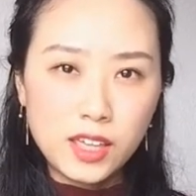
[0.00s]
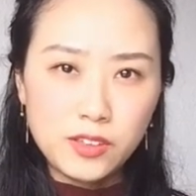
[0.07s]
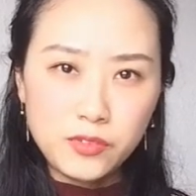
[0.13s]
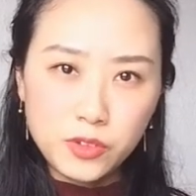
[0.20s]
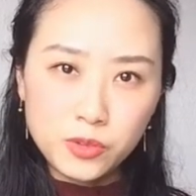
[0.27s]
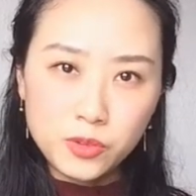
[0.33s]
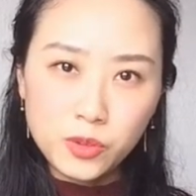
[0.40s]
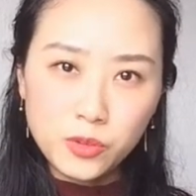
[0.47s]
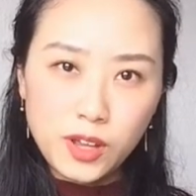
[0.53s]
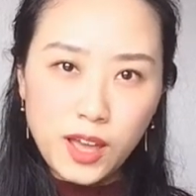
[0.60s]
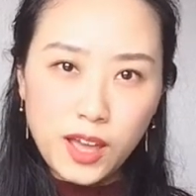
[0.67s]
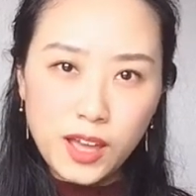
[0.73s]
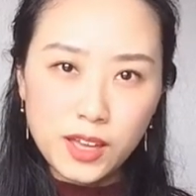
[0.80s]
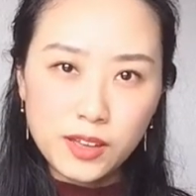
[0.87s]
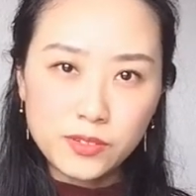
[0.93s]
If you
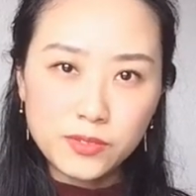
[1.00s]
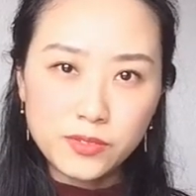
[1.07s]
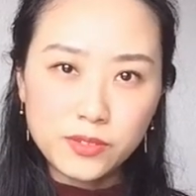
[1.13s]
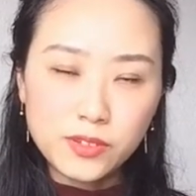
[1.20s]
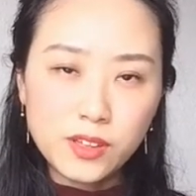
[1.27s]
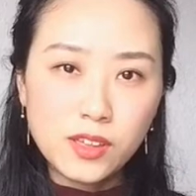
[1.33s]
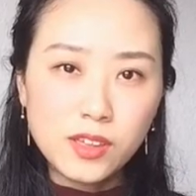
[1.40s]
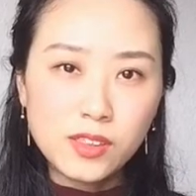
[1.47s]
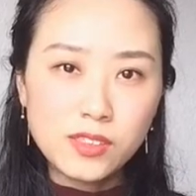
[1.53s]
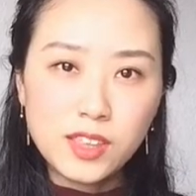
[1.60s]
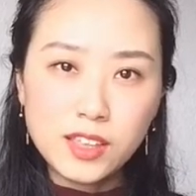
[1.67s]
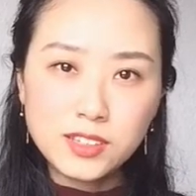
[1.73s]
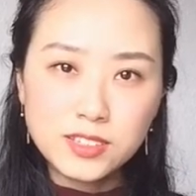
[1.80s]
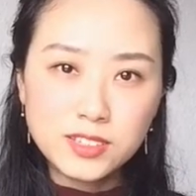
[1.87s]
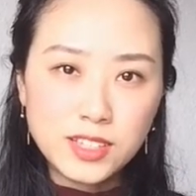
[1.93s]
don't have,
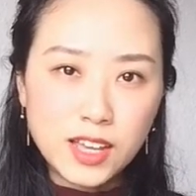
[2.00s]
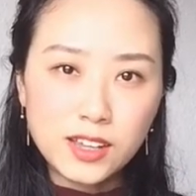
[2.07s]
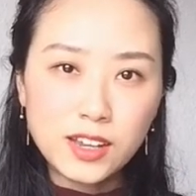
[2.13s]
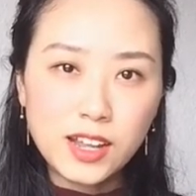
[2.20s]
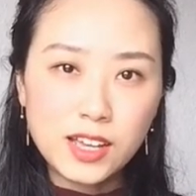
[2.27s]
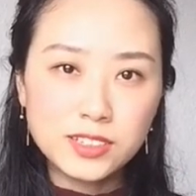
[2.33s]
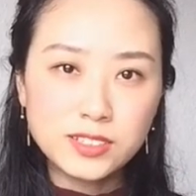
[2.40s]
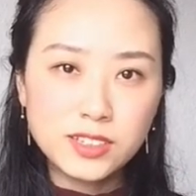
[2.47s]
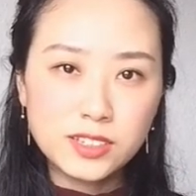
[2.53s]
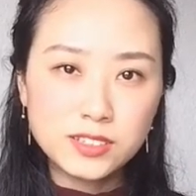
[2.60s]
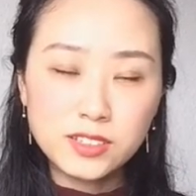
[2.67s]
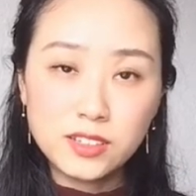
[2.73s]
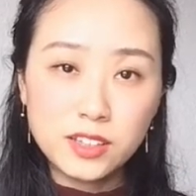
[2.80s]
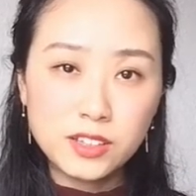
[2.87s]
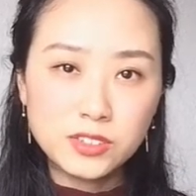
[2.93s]
then sunglasses